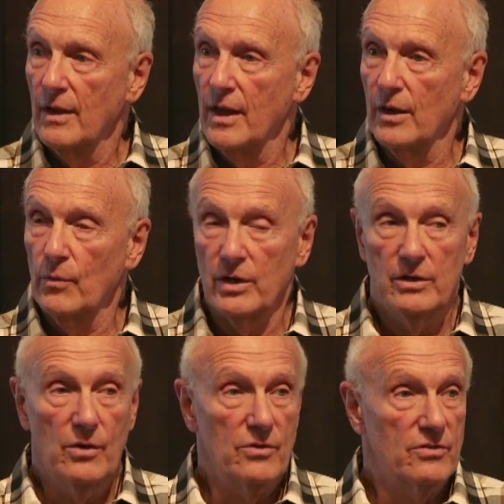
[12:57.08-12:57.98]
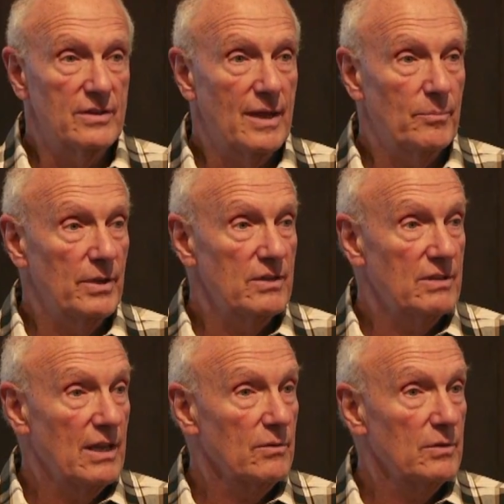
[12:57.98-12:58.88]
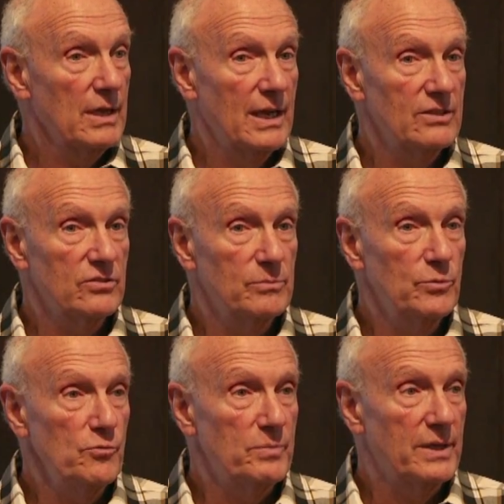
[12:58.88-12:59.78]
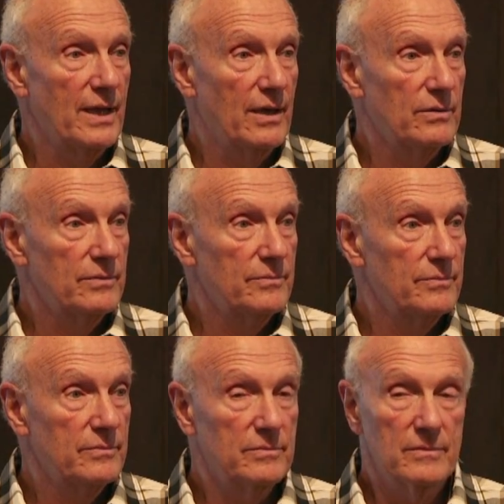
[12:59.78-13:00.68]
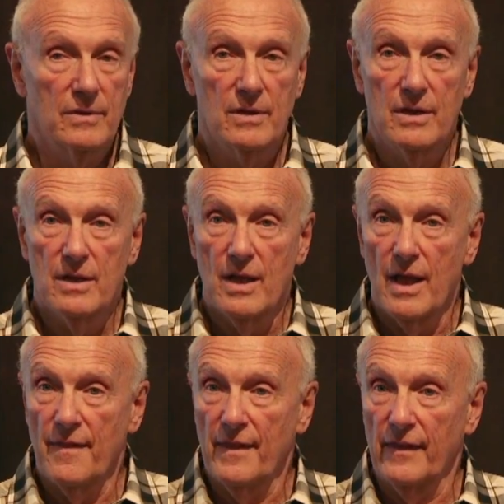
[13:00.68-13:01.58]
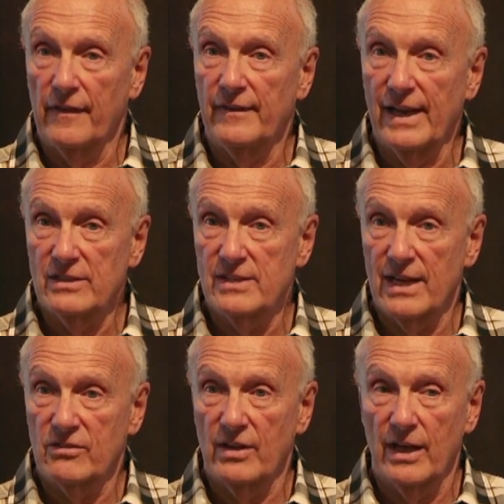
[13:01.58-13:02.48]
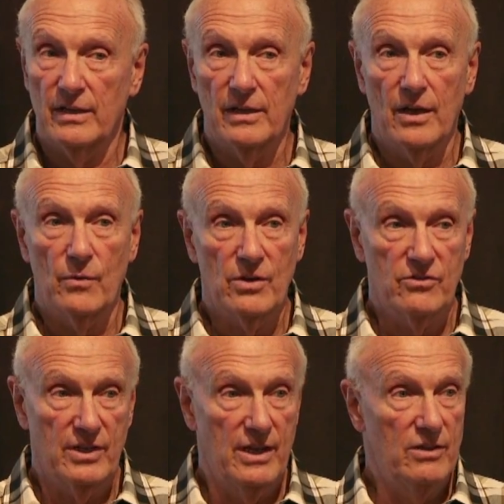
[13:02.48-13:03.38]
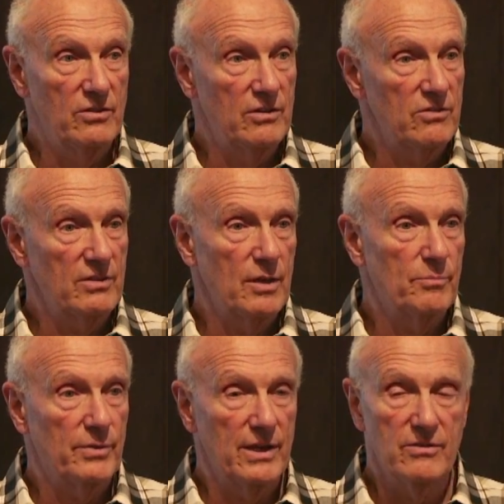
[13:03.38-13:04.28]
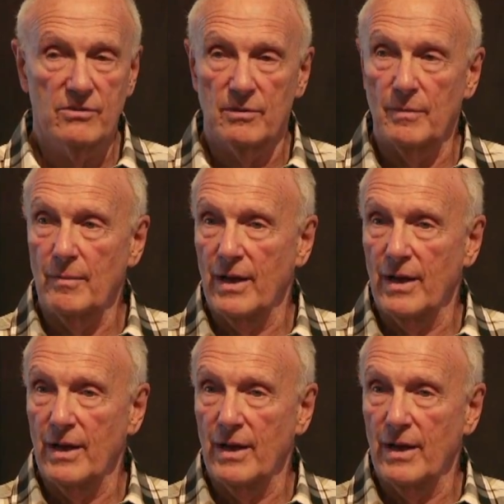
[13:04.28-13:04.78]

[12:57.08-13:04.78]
And I want to notice that place has some movement now. And then the next exhale, I want to see, is it the same place that my